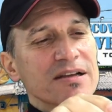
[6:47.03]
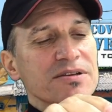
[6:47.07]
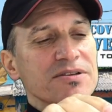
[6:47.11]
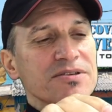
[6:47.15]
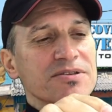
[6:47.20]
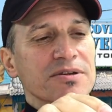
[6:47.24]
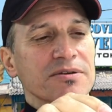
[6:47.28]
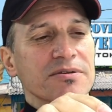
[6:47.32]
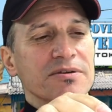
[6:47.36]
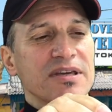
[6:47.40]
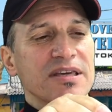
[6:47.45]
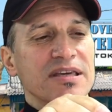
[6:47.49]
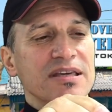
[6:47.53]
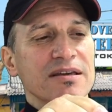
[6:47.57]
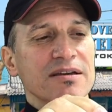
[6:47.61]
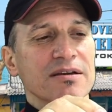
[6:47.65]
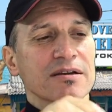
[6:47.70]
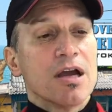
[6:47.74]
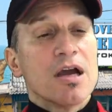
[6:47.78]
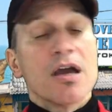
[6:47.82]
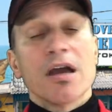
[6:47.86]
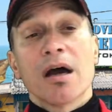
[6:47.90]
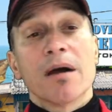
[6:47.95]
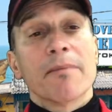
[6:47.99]
So
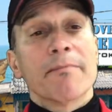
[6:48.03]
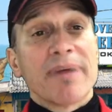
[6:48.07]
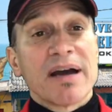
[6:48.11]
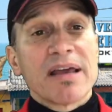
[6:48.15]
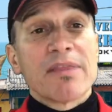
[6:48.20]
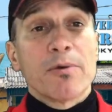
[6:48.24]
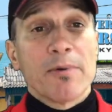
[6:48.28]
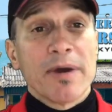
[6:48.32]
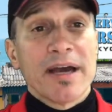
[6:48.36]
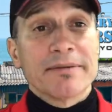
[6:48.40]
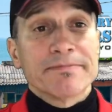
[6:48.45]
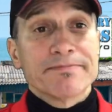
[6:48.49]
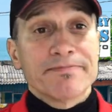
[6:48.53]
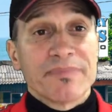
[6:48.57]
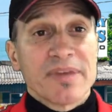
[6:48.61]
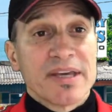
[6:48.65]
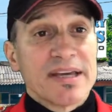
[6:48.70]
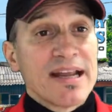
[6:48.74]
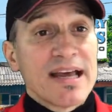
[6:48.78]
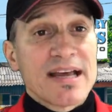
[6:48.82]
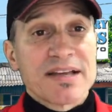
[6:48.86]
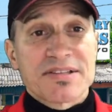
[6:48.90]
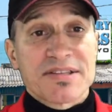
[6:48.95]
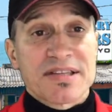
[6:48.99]
here, by the way,
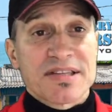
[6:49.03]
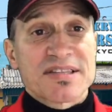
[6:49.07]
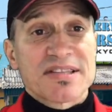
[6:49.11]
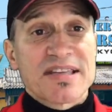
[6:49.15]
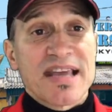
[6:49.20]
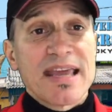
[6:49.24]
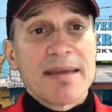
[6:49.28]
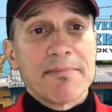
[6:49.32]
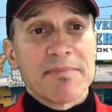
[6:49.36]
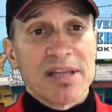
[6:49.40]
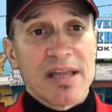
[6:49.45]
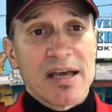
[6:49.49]
it has the same